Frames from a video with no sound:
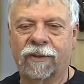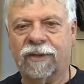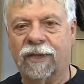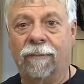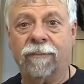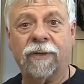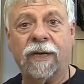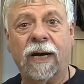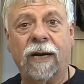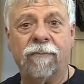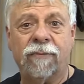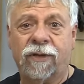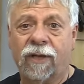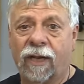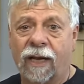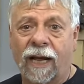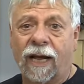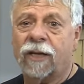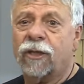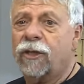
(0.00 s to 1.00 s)
Sometimes
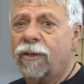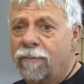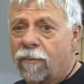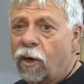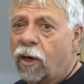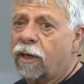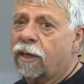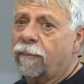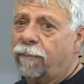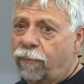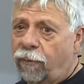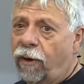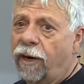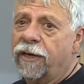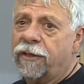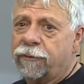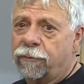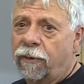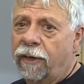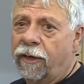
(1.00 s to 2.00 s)
they'll actually mark the
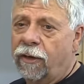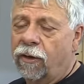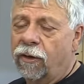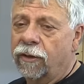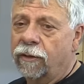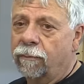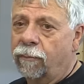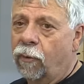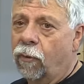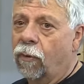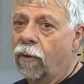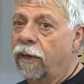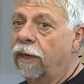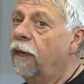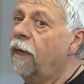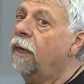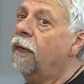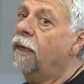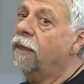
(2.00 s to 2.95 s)
price right on the board.